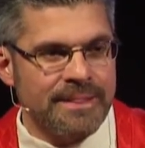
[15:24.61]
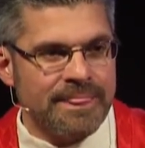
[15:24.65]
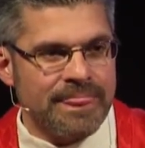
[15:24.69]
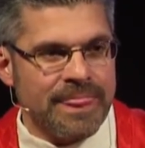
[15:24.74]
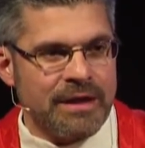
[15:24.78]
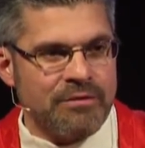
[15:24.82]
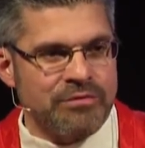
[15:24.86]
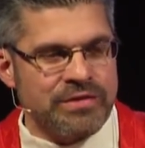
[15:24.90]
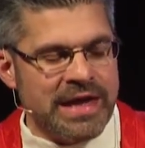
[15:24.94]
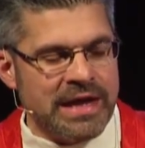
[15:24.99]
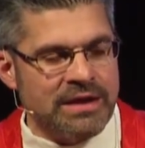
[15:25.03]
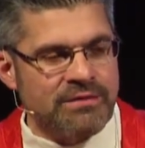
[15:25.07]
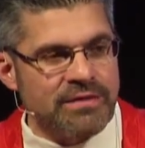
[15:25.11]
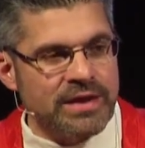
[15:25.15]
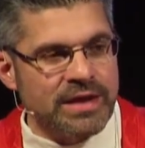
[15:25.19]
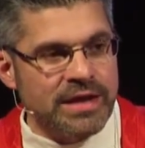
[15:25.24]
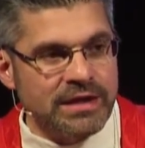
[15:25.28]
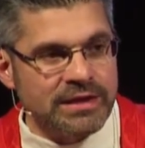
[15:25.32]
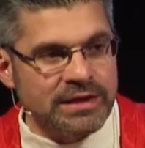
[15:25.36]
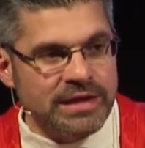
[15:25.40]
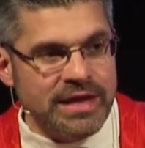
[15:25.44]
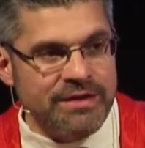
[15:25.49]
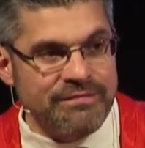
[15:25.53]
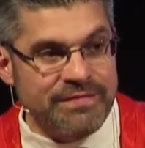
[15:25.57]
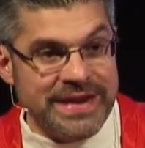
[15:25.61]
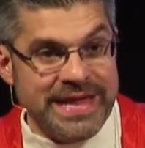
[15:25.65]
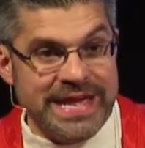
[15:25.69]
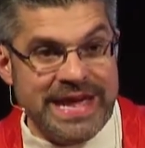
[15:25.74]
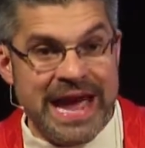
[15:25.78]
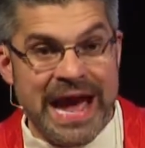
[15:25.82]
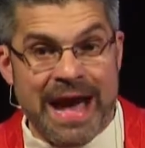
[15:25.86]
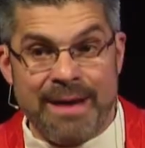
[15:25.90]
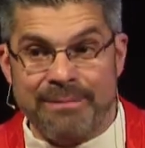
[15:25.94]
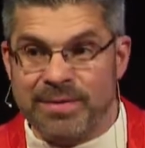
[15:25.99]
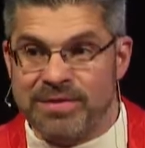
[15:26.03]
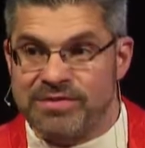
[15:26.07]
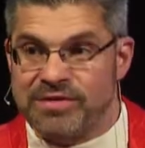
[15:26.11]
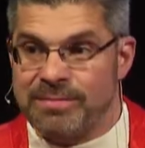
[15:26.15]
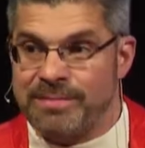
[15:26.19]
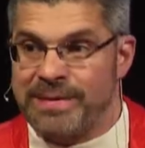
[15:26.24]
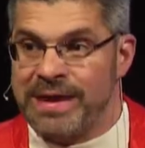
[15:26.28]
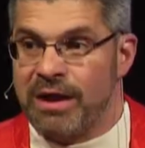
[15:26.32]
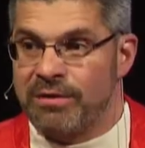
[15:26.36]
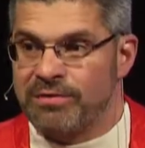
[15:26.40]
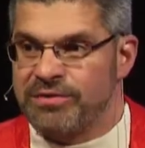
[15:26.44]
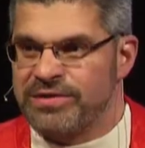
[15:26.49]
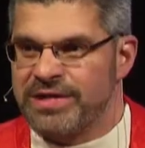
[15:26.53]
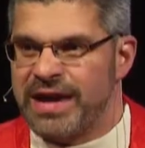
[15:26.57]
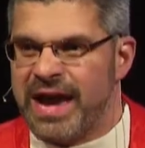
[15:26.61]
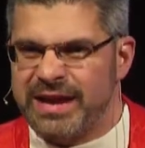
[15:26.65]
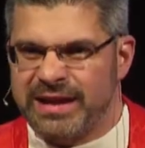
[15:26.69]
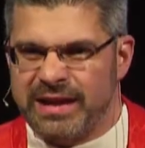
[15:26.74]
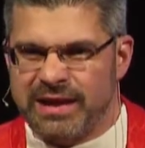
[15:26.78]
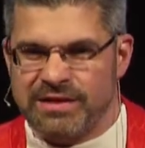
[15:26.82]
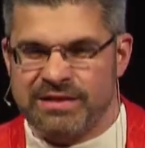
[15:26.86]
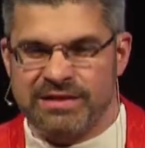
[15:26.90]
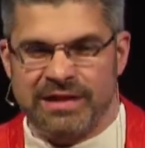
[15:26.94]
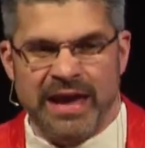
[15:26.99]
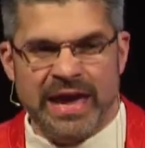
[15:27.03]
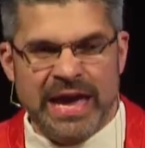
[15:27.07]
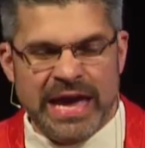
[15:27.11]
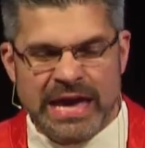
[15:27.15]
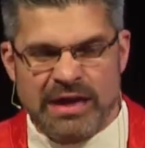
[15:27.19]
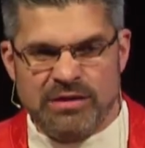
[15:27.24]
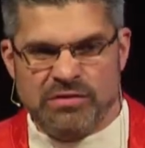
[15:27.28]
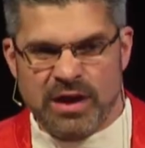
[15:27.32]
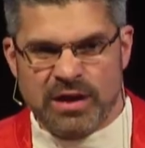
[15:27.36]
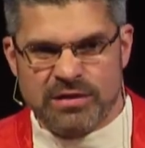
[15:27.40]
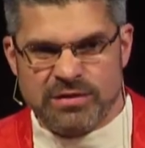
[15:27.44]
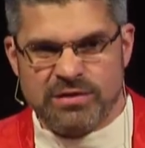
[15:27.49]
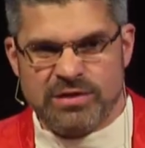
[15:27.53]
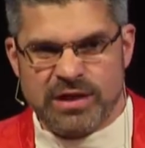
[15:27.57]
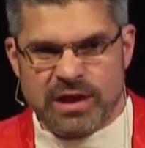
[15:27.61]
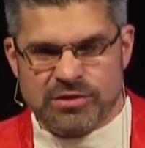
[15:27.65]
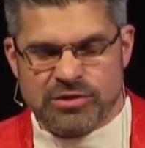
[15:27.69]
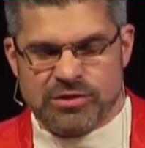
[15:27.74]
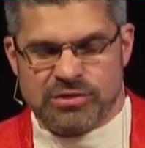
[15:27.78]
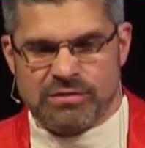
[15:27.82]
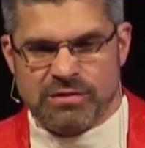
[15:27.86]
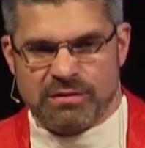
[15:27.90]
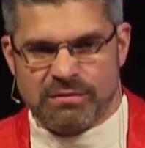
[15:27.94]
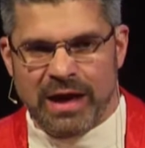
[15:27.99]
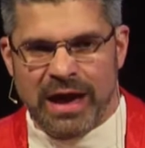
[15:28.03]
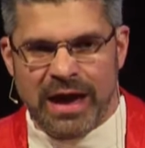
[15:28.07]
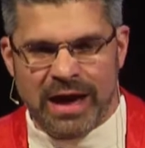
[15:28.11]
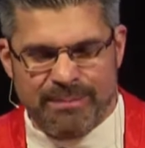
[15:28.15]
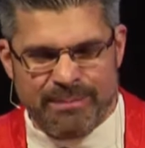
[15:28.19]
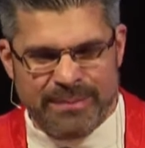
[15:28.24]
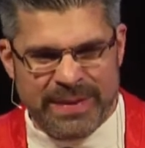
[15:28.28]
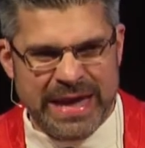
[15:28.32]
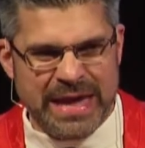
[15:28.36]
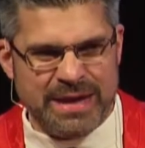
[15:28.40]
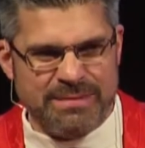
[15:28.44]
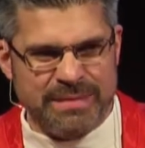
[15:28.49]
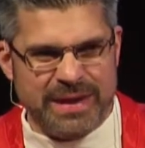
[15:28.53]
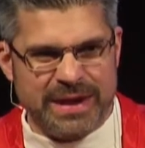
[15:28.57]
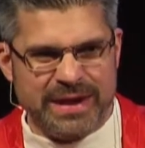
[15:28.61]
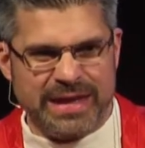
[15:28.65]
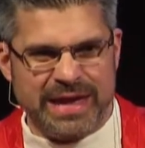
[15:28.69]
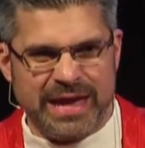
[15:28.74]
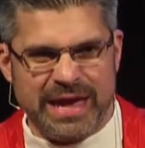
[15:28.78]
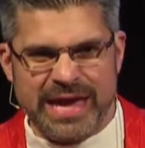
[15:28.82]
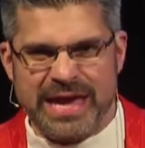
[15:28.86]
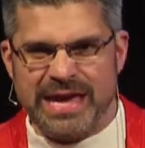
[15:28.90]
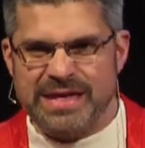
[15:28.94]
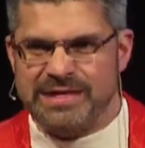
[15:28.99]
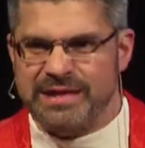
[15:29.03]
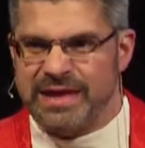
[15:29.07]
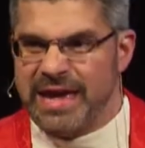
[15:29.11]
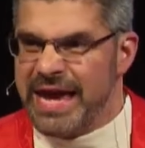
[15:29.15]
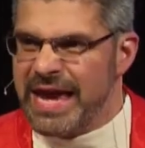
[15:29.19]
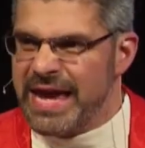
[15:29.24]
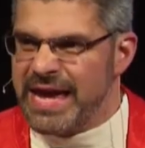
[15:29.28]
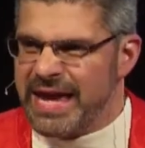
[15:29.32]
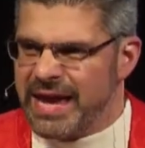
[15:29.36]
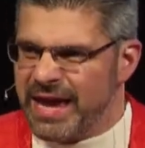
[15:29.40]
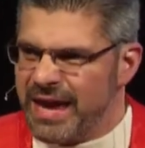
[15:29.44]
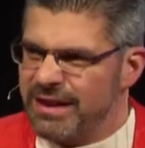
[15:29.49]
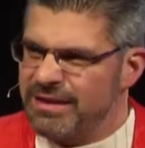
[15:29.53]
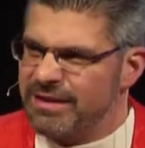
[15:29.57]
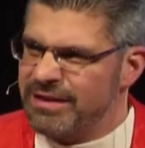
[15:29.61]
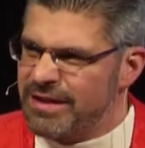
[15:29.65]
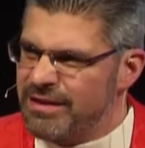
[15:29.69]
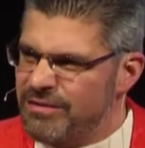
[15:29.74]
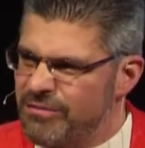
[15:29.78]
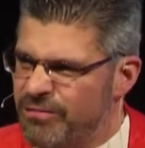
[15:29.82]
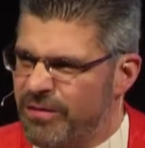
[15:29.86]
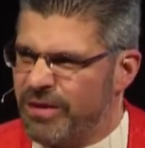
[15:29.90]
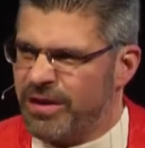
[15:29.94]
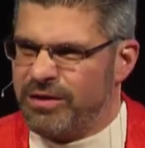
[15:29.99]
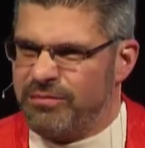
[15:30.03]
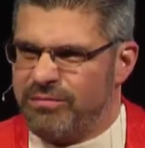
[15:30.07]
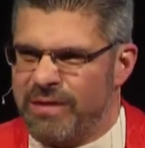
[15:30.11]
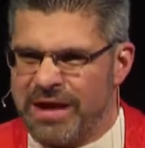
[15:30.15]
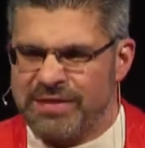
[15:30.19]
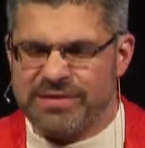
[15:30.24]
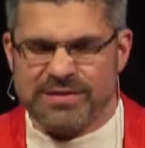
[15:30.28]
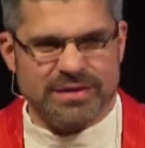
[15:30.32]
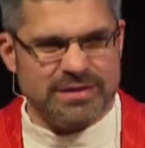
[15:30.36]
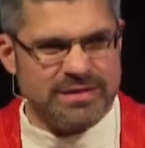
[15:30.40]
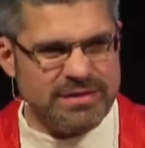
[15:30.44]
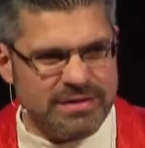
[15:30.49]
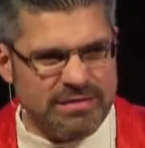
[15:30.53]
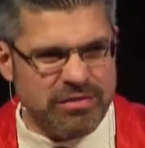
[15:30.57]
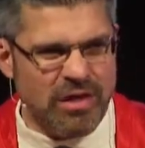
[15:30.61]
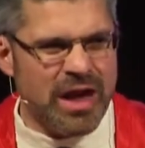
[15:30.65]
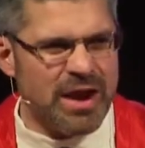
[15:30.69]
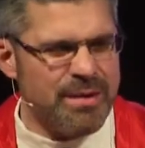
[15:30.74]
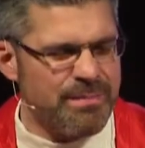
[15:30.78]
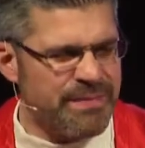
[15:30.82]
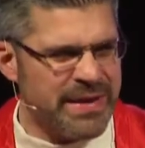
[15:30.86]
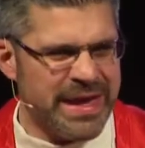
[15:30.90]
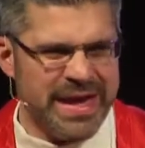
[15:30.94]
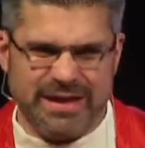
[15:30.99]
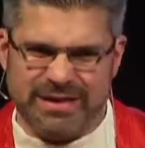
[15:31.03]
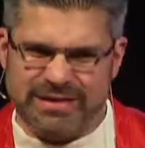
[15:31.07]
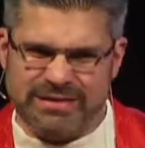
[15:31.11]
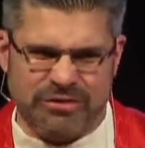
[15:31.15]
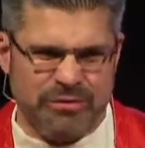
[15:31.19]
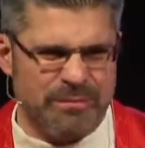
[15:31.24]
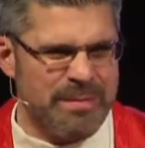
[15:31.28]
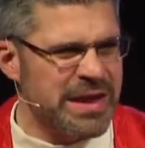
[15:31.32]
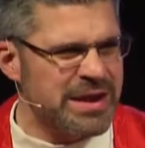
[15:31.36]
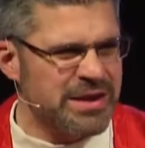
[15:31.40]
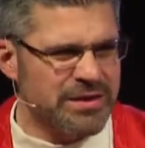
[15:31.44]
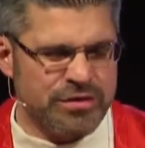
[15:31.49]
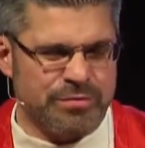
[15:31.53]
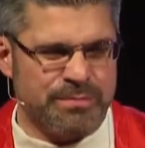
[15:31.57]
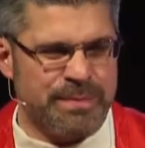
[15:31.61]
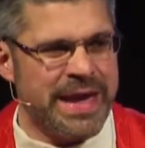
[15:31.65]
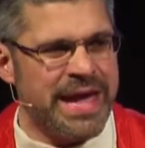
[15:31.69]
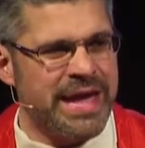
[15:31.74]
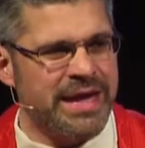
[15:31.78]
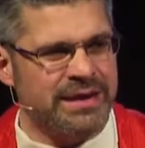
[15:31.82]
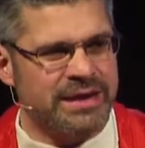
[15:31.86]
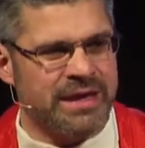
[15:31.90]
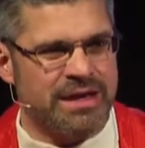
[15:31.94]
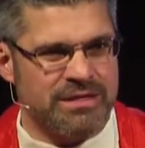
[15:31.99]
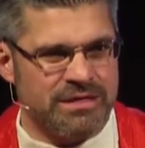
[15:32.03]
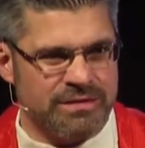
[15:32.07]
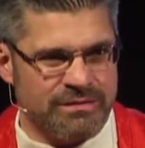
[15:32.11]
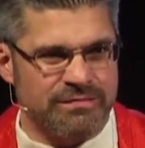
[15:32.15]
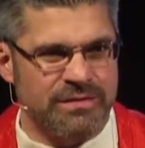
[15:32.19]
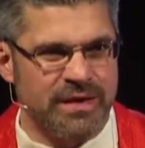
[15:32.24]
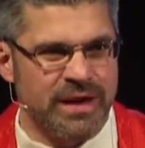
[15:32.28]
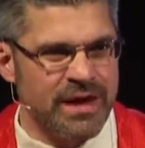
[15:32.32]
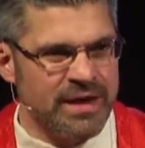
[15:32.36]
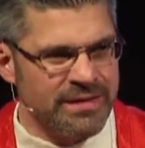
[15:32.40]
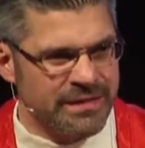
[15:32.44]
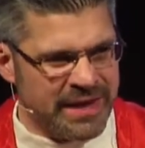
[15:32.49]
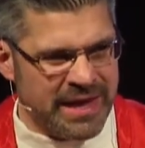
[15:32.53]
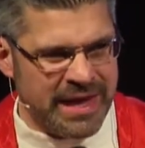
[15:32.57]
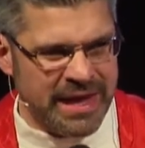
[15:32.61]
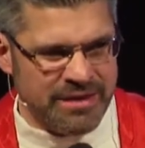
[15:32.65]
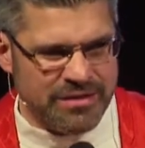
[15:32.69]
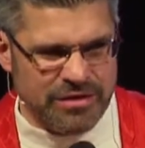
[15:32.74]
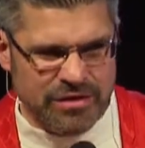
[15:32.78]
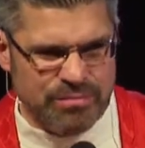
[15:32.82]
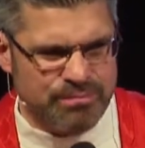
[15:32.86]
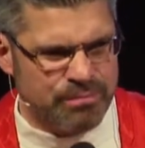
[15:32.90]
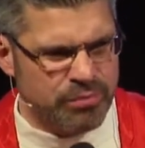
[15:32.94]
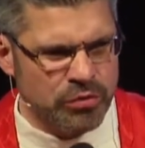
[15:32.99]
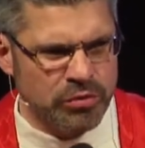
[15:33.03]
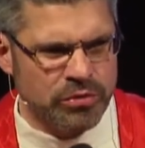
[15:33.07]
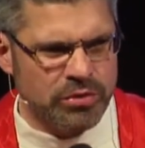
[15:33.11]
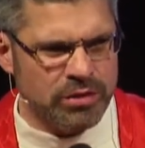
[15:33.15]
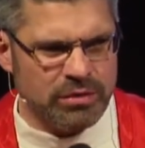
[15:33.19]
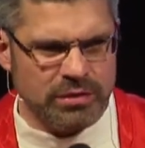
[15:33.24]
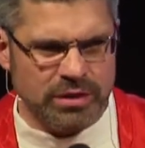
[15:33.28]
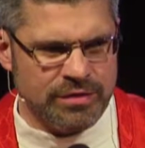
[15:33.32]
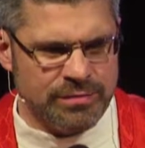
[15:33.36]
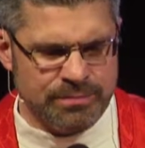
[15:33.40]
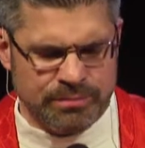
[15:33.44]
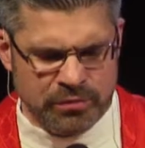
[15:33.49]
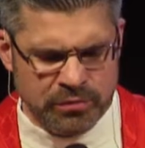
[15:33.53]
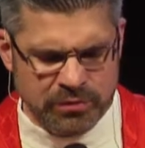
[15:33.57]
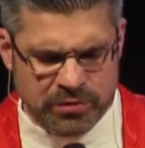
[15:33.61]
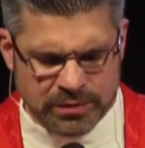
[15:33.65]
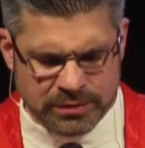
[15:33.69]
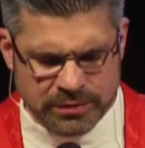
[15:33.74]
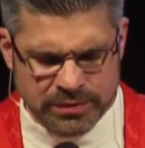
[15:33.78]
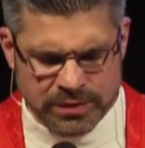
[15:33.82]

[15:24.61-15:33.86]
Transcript: I was getting ready to leave, and he happened to be outside because he's on such uh, pain medication. He, he can't, he's really restless, a lot of pain, tremendous pain because of the cancer is brutal. It's brutal.